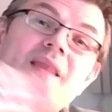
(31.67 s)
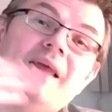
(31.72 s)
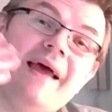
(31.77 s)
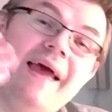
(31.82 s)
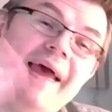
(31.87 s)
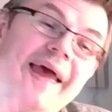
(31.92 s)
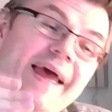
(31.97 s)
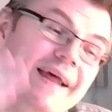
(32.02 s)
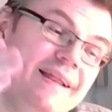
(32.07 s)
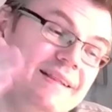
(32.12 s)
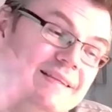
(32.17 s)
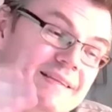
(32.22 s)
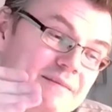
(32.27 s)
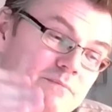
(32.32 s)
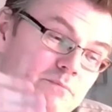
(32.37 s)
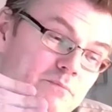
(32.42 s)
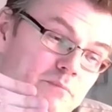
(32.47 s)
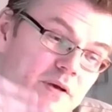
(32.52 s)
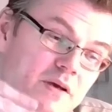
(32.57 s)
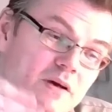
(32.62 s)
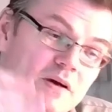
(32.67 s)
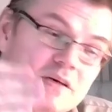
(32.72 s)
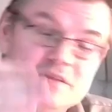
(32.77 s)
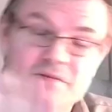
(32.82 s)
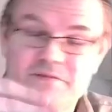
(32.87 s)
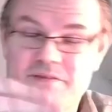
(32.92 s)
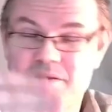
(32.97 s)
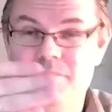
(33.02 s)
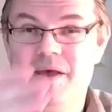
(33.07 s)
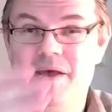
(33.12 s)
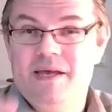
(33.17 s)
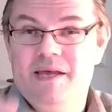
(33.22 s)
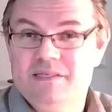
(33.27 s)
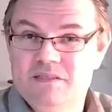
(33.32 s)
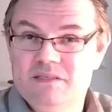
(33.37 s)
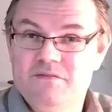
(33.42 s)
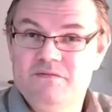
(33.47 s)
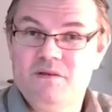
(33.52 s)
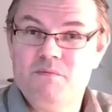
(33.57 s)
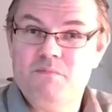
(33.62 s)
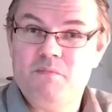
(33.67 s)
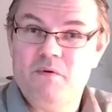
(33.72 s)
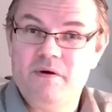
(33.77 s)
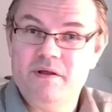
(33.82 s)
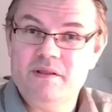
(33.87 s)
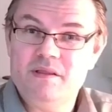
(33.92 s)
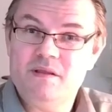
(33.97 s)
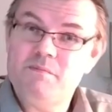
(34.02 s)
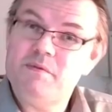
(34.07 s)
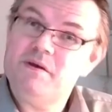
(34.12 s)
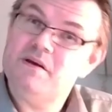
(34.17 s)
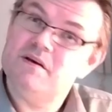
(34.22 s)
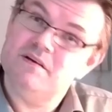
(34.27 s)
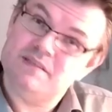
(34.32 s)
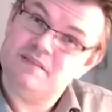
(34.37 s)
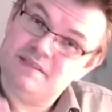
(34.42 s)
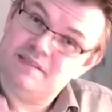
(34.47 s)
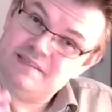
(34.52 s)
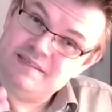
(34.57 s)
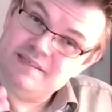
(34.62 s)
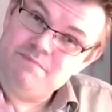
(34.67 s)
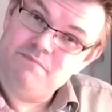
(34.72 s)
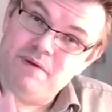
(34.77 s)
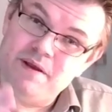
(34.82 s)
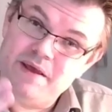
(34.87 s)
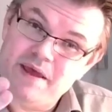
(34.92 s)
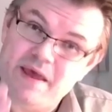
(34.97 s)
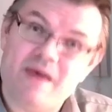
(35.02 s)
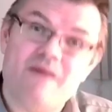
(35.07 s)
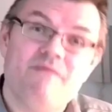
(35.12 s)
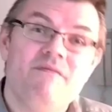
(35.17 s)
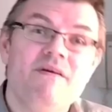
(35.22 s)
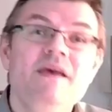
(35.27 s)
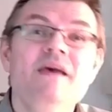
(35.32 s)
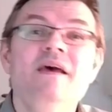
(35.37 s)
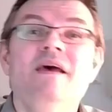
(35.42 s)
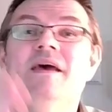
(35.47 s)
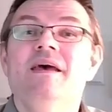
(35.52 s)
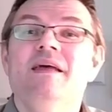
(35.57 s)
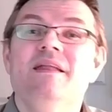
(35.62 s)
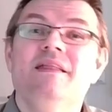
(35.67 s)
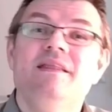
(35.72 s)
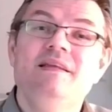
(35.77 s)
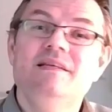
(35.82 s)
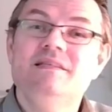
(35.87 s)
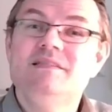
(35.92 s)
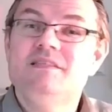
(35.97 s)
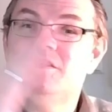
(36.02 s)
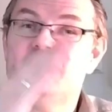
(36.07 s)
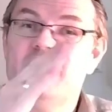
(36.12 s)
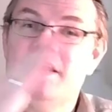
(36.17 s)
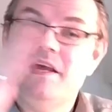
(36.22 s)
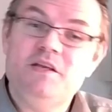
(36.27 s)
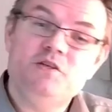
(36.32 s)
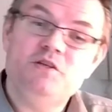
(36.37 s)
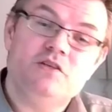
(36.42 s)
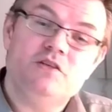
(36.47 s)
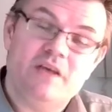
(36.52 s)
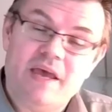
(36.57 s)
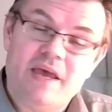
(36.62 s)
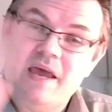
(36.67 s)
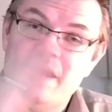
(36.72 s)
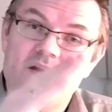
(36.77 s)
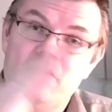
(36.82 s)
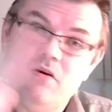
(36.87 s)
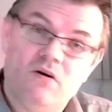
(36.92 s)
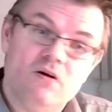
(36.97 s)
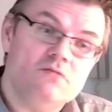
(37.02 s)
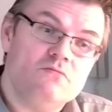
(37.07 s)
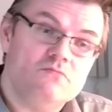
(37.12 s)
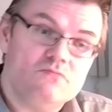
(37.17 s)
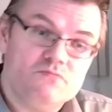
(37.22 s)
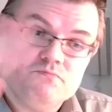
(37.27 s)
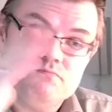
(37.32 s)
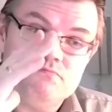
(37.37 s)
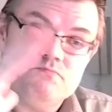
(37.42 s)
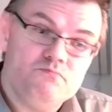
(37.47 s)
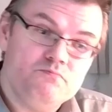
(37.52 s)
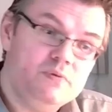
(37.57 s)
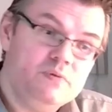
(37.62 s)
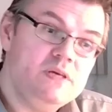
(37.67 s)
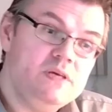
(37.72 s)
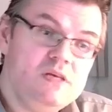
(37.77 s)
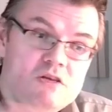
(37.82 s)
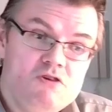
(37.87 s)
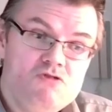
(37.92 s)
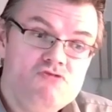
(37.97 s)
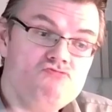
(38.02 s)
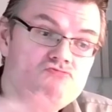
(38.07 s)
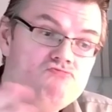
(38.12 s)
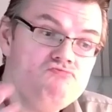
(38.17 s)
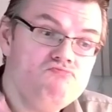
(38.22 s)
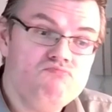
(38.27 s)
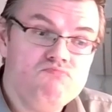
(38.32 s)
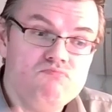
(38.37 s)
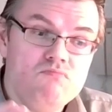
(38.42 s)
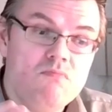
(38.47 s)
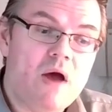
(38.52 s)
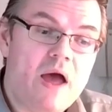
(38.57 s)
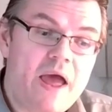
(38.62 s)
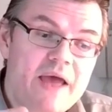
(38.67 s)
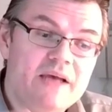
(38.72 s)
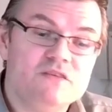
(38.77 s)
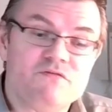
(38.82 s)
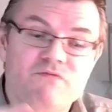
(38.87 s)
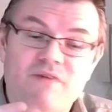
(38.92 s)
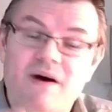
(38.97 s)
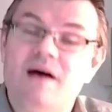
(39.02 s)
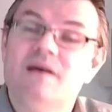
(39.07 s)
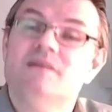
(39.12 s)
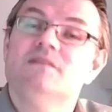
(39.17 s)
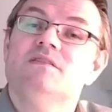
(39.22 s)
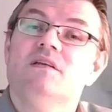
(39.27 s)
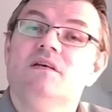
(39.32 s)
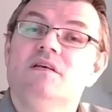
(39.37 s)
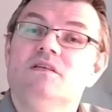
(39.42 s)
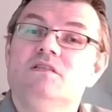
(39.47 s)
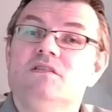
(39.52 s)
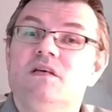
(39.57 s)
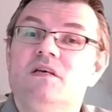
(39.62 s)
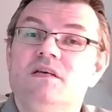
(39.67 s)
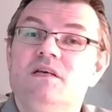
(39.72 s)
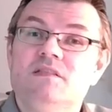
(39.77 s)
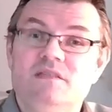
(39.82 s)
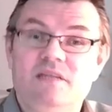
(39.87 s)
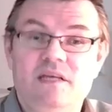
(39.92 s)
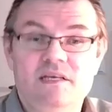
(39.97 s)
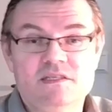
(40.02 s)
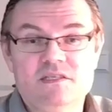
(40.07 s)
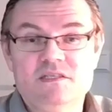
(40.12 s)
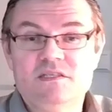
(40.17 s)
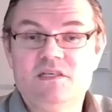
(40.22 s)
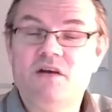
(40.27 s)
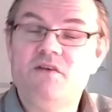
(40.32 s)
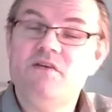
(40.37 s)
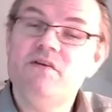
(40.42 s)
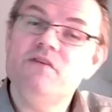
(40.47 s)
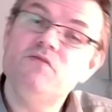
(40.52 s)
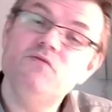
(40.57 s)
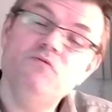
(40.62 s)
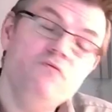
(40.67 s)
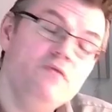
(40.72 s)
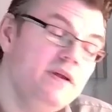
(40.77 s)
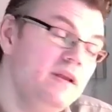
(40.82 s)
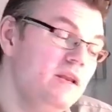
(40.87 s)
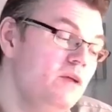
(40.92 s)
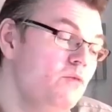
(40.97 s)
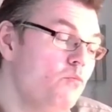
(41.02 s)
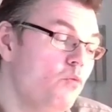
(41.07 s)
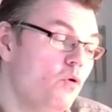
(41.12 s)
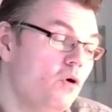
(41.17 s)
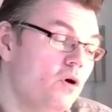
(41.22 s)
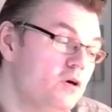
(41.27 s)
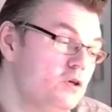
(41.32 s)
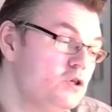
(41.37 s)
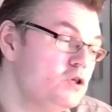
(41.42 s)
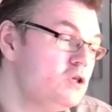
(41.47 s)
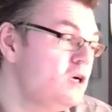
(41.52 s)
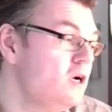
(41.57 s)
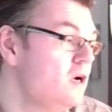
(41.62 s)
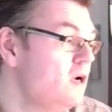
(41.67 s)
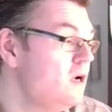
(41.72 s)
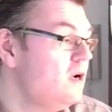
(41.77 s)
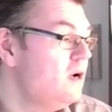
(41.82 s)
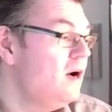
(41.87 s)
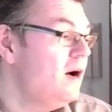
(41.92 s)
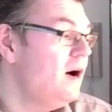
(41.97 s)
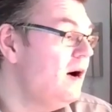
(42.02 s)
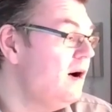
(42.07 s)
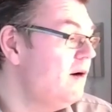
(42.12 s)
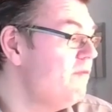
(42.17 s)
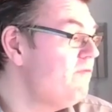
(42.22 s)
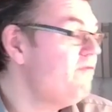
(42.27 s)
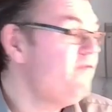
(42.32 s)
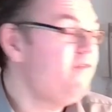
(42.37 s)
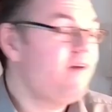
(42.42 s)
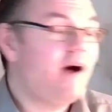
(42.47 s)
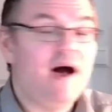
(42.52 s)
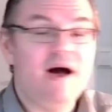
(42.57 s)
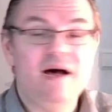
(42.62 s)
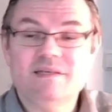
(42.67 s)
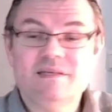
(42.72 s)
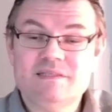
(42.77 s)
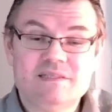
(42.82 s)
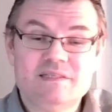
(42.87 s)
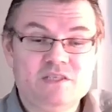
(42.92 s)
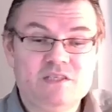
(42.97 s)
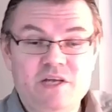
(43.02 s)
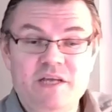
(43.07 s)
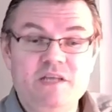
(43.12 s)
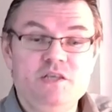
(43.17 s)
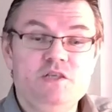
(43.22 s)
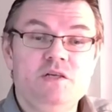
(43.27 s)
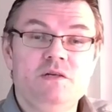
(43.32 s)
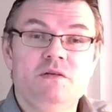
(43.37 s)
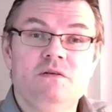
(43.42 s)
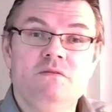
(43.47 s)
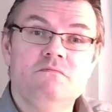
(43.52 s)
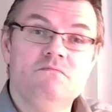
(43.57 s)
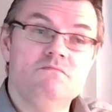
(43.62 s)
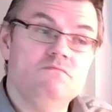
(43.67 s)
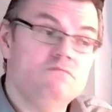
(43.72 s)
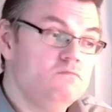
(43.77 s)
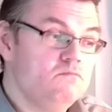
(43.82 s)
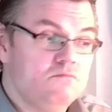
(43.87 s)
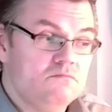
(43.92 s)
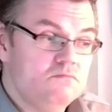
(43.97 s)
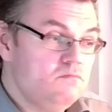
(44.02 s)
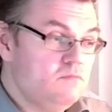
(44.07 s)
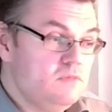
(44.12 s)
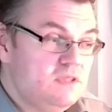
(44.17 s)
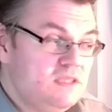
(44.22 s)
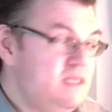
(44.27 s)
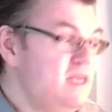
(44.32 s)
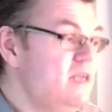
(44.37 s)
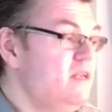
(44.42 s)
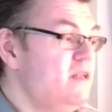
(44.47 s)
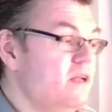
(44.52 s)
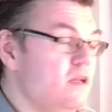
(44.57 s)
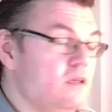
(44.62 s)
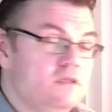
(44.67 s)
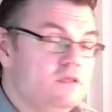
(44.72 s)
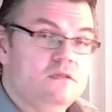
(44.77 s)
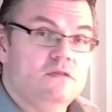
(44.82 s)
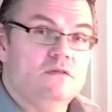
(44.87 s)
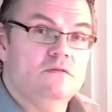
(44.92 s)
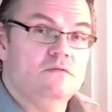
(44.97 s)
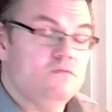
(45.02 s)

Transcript: And because of the mass of the pointer, because it's simply heavy, this change cannot be as fast as, as necessary to really watch uh, fast changing signals.